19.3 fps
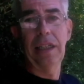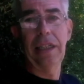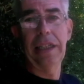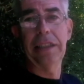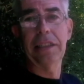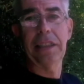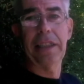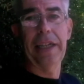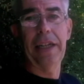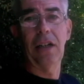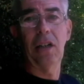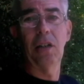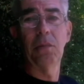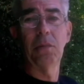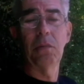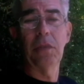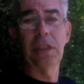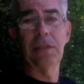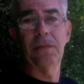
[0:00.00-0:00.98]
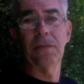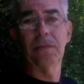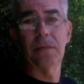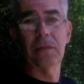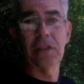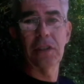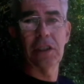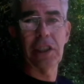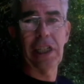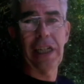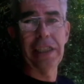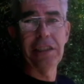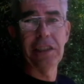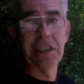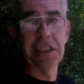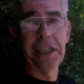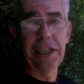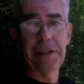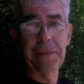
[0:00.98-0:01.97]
Let's get on with changing